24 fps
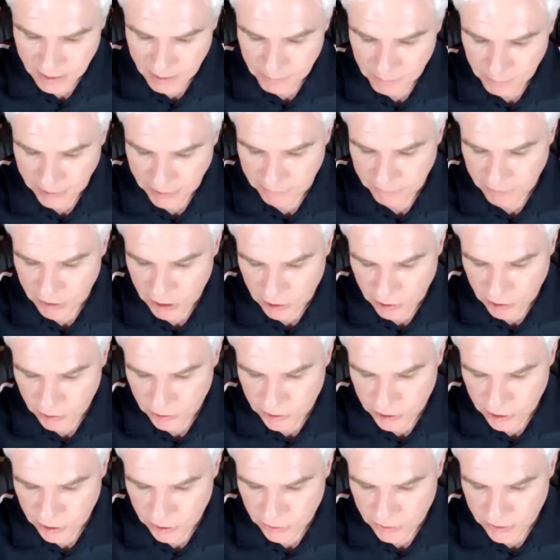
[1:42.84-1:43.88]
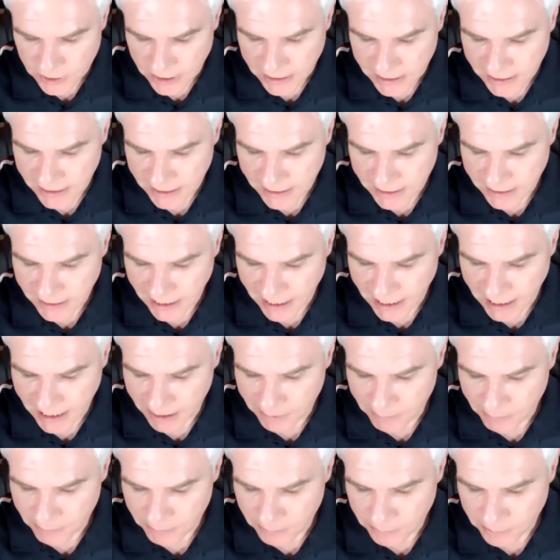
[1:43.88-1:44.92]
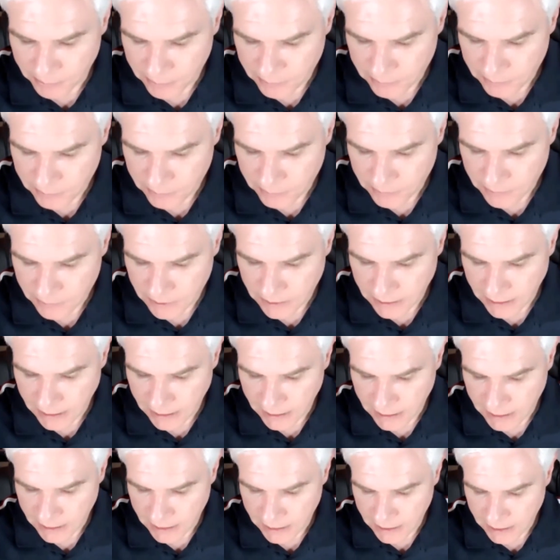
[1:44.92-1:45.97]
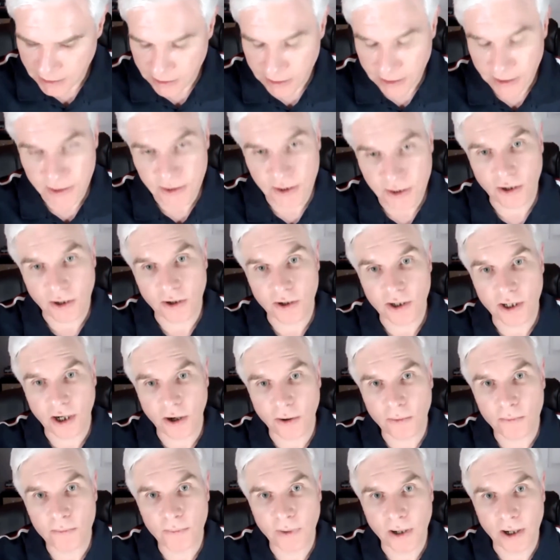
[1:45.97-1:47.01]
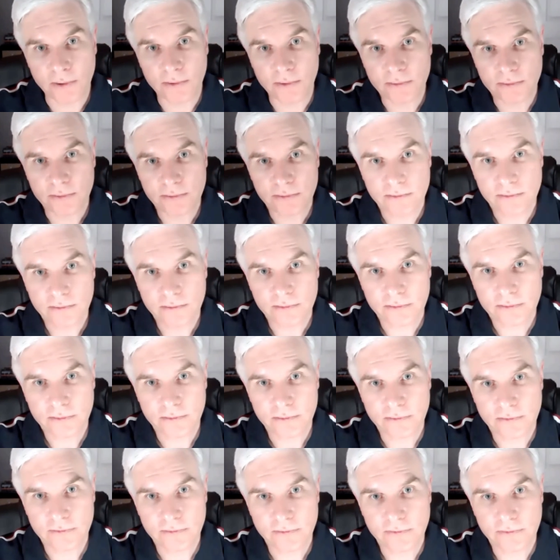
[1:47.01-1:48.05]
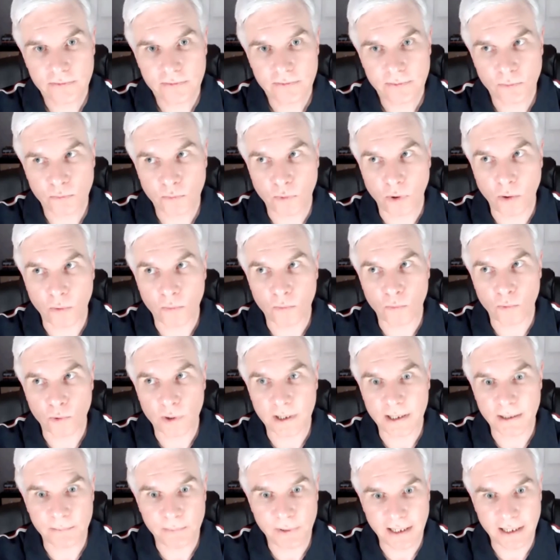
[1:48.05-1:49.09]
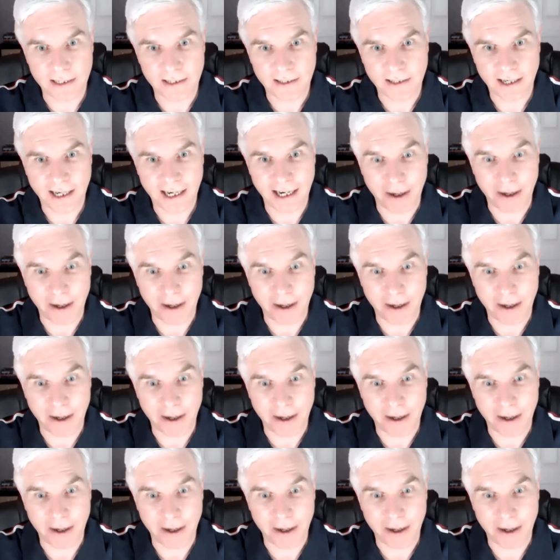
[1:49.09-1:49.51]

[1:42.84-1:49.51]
But if you could use any amp and guitar combo, what would it be?